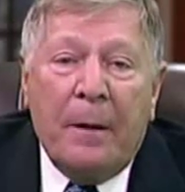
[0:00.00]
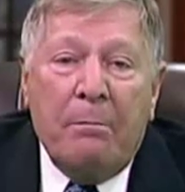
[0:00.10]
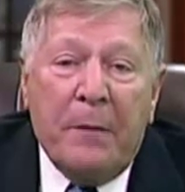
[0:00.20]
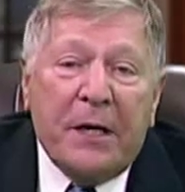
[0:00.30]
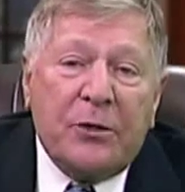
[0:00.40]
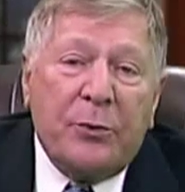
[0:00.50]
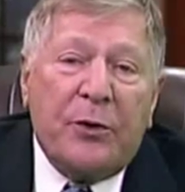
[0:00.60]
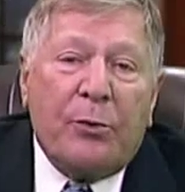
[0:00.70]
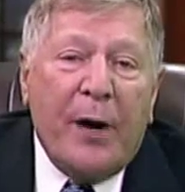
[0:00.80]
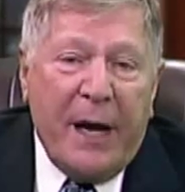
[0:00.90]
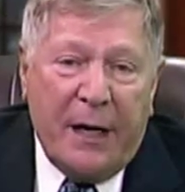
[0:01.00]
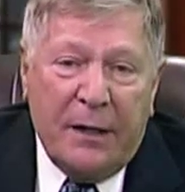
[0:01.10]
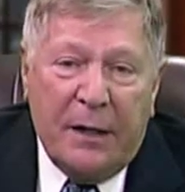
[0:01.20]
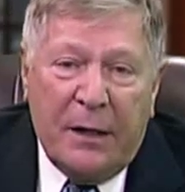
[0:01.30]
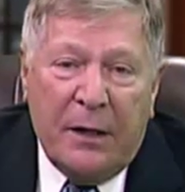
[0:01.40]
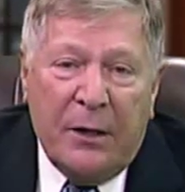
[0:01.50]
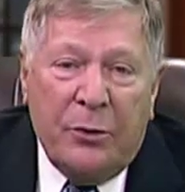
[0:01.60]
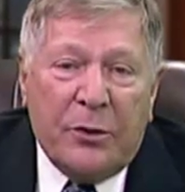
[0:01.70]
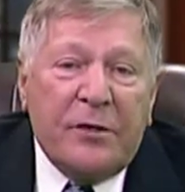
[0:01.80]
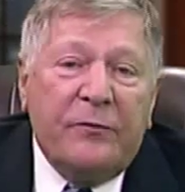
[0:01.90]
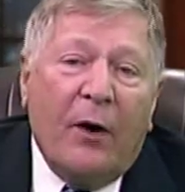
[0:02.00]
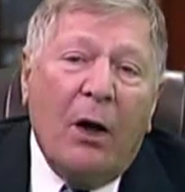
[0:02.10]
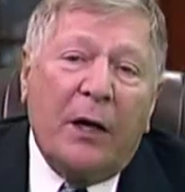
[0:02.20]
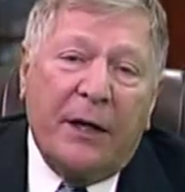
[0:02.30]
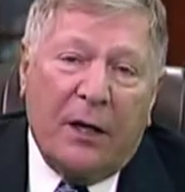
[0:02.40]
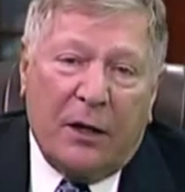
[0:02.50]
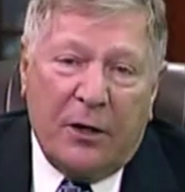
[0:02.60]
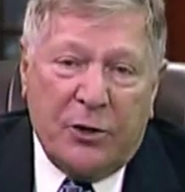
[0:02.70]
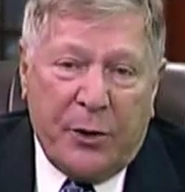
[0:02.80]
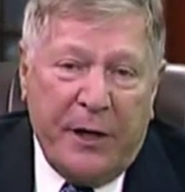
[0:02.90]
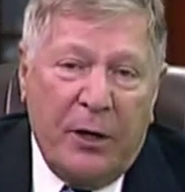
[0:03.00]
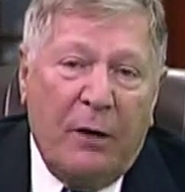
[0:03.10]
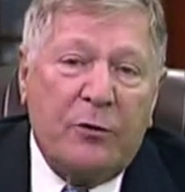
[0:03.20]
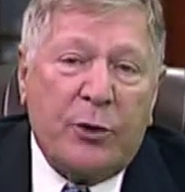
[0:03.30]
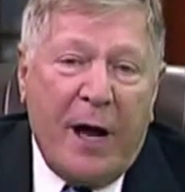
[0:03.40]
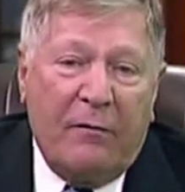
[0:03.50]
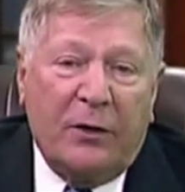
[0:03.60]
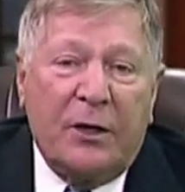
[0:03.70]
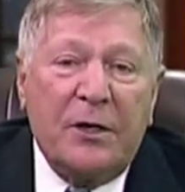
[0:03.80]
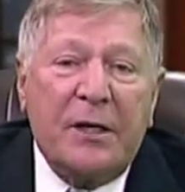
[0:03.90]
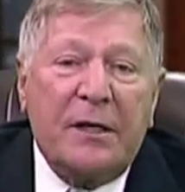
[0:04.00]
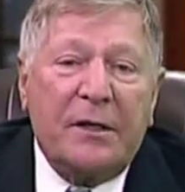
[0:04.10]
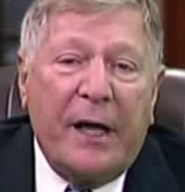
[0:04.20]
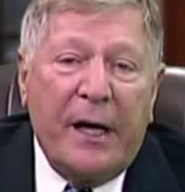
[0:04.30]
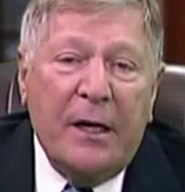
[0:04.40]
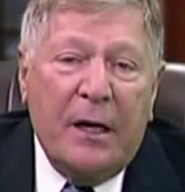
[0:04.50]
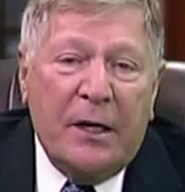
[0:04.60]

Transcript: mixed with rain, was falling on our trio of travelers as they